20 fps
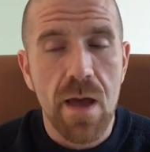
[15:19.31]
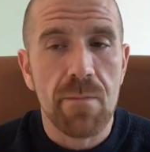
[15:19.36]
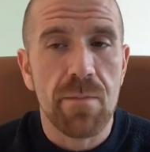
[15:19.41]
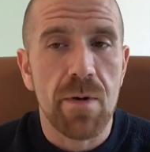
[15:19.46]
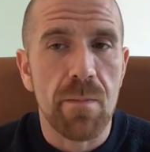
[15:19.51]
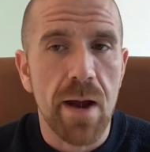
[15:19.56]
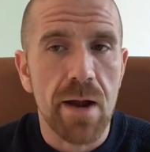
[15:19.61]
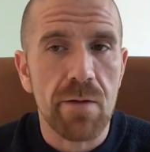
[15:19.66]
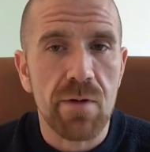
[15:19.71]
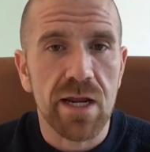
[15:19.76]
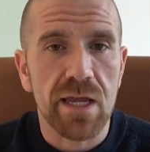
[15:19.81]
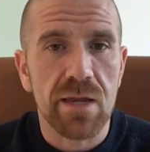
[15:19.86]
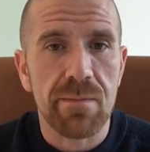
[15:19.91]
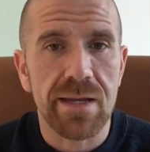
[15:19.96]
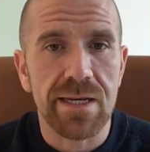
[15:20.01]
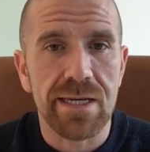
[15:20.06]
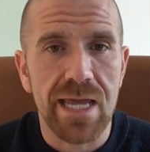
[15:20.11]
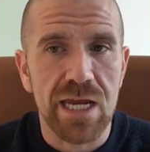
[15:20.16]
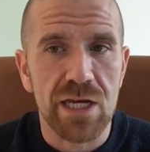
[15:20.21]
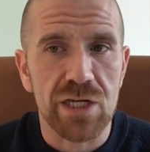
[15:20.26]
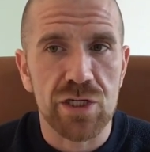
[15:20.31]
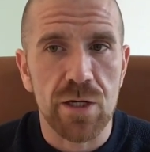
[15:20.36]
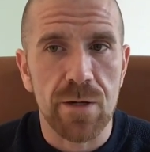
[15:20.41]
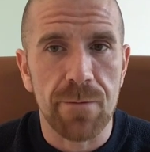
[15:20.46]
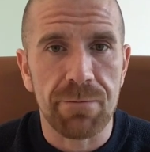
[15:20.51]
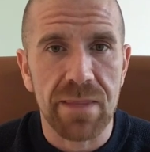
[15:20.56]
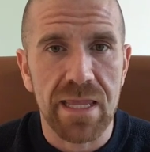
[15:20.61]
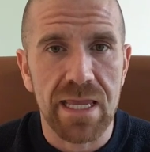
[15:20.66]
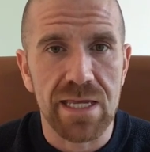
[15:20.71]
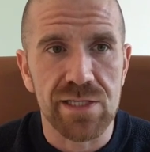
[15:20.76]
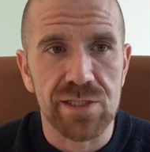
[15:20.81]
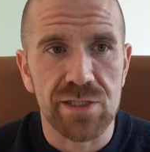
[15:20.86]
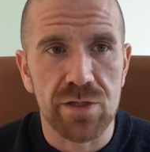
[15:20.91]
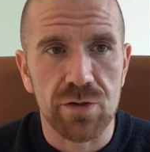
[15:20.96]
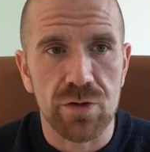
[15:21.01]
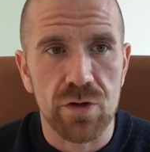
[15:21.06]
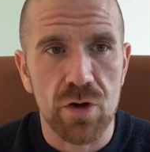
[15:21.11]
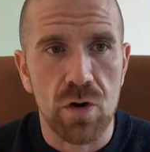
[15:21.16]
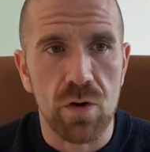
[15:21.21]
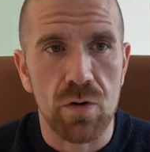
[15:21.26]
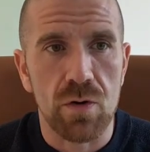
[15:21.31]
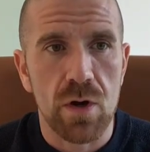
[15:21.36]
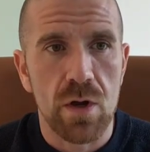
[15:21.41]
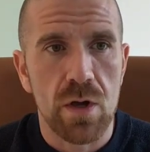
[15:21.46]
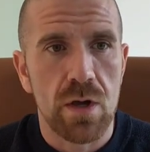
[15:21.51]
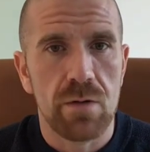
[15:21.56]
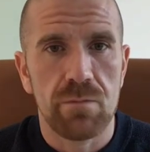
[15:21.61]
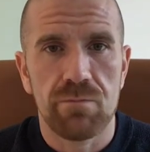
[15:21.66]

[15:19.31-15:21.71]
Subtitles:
But my recommendation is to go,